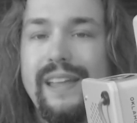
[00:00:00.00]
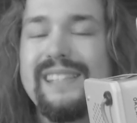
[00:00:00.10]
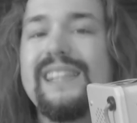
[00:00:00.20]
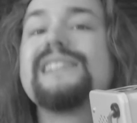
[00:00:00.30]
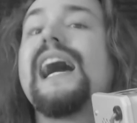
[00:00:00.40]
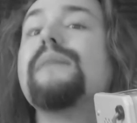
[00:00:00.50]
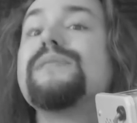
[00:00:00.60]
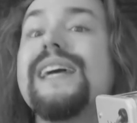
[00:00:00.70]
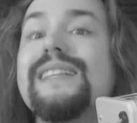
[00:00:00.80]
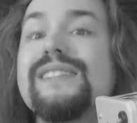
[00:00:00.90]
That's in the
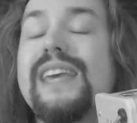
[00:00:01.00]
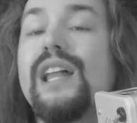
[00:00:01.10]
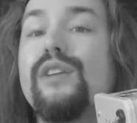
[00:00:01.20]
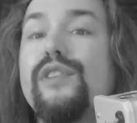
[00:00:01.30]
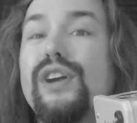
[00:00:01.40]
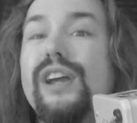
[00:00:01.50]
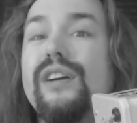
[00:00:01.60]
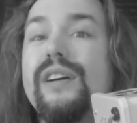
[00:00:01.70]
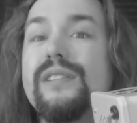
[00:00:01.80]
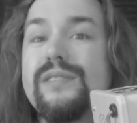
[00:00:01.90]
times 10 scale if you're
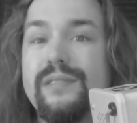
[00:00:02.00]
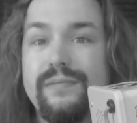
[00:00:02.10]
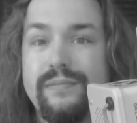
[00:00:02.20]
curious.